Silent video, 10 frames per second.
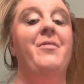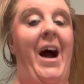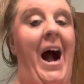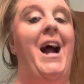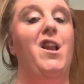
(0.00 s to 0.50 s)

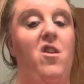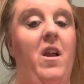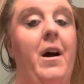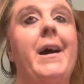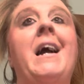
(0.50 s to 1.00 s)
the eye
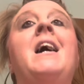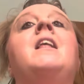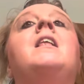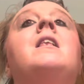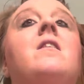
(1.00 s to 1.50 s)
look
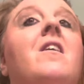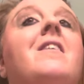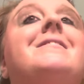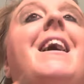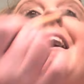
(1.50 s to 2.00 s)

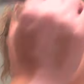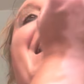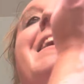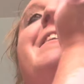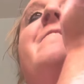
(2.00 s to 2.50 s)
looks like.
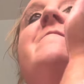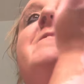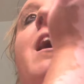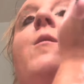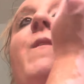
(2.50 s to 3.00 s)
I can't even
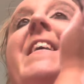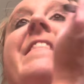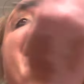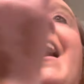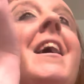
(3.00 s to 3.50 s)
talk right.
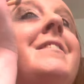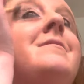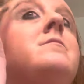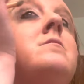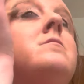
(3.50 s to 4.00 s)
That
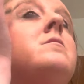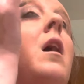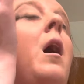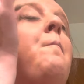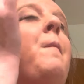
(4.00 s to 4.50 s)
is
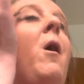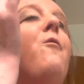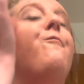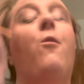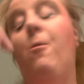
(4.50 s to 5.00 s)
a
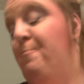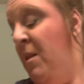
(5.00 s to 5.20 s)
mouthful.